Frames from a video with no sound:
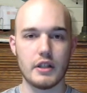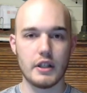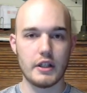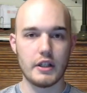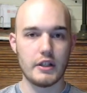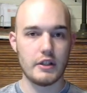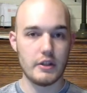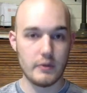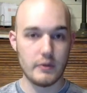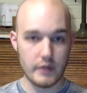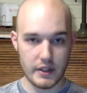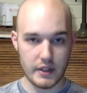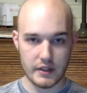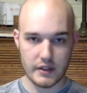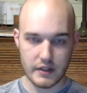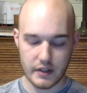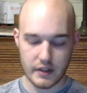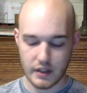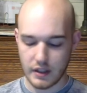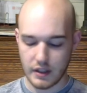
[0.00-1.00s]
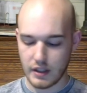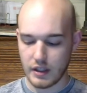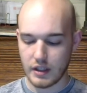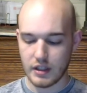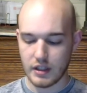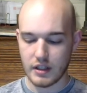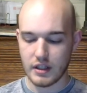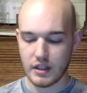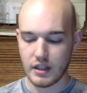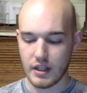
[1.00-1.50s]
unit
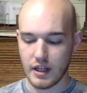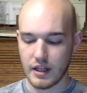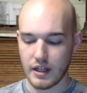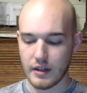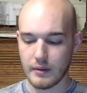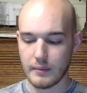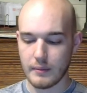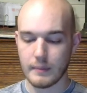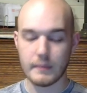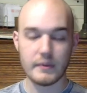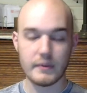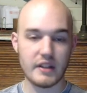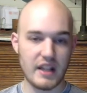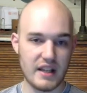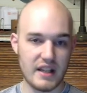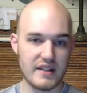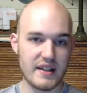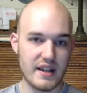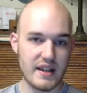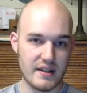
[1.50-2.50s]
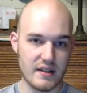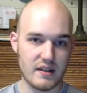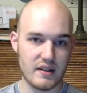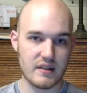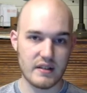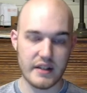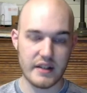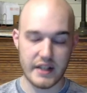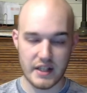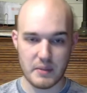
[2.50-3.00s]
gains access
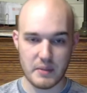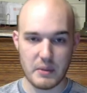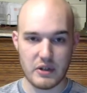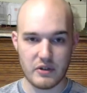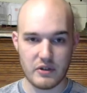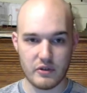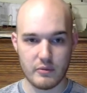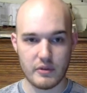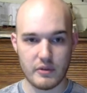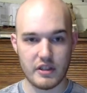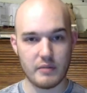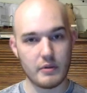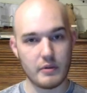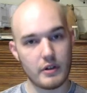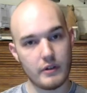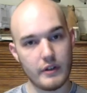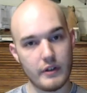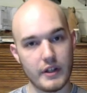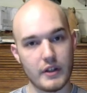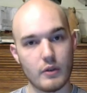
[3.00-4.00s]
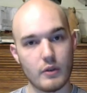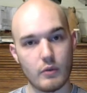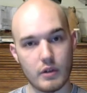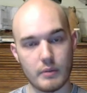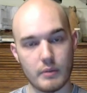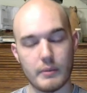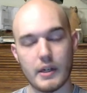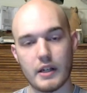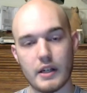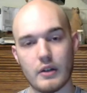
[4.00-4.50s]
to that special ability, but only the one
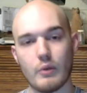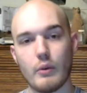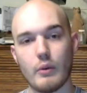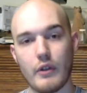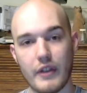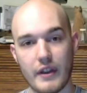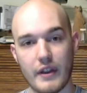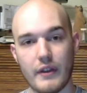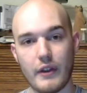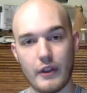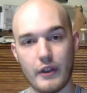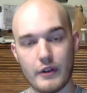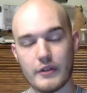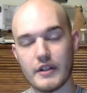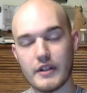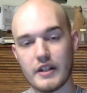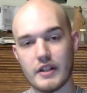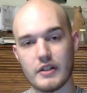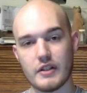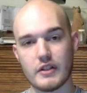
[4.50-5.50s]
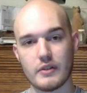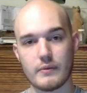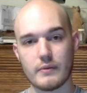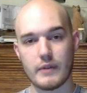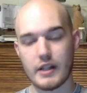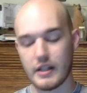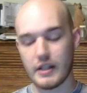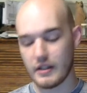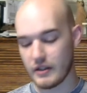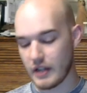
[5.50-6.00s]
model within the 13 inches
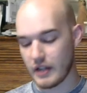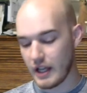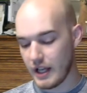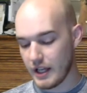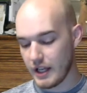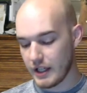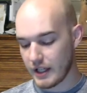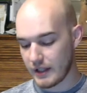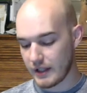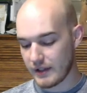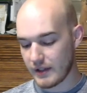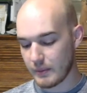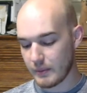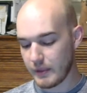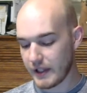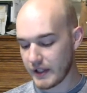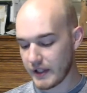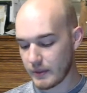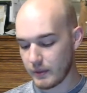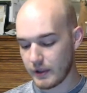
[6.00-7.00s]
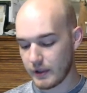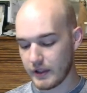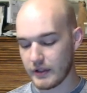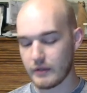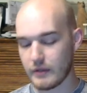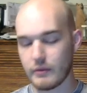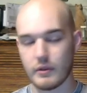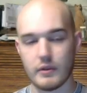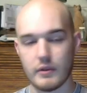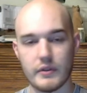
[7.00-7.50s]
range gets the +1 to
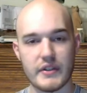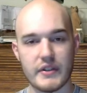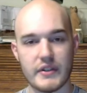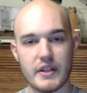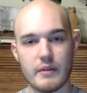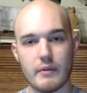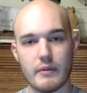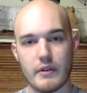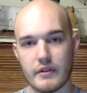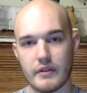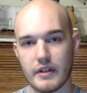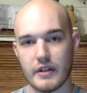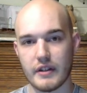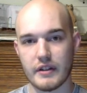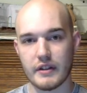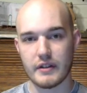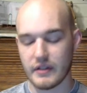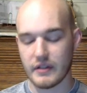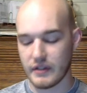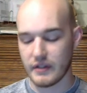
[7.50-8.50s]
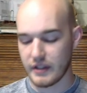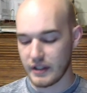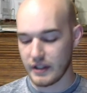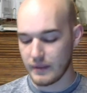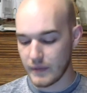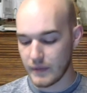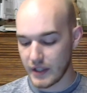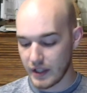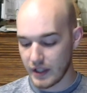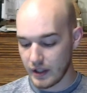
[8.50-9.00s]
roll and see whether or not they're slain.
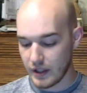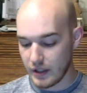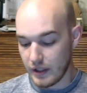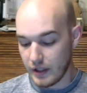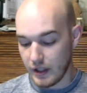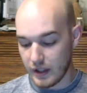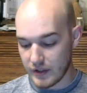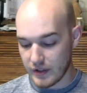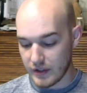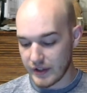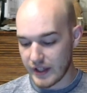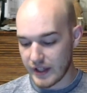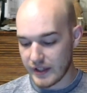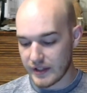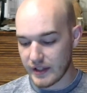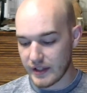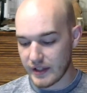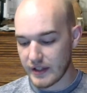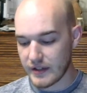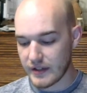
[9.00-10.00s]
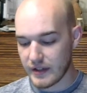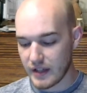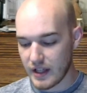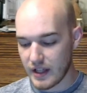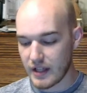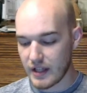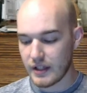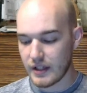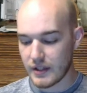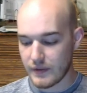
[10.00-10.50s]
So that's nice.
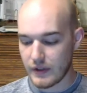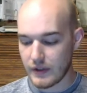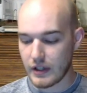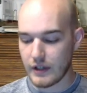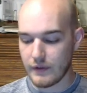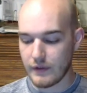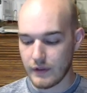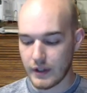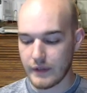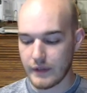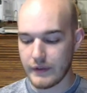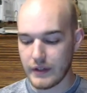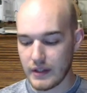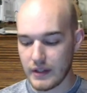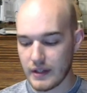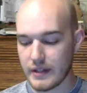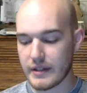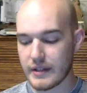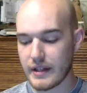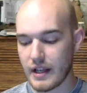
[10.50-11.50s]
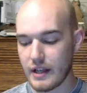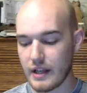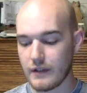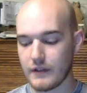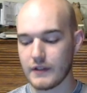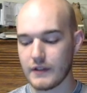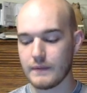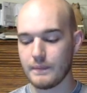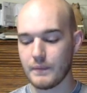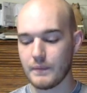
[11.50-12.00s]
Again, it's very fluffy to the
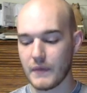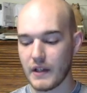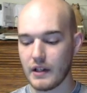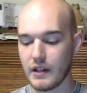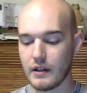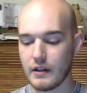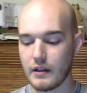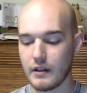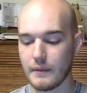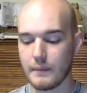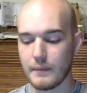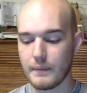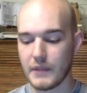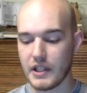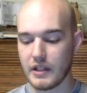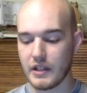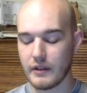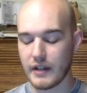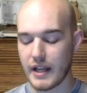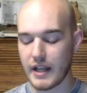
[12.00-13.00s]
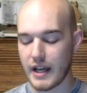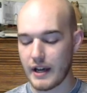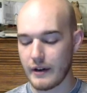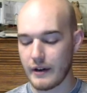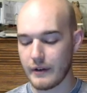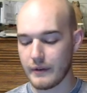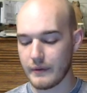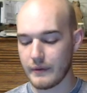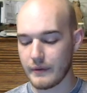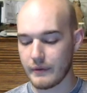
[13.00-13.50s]
Skaven. You know, they
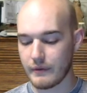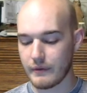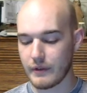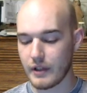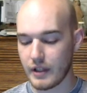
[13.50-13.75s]
have,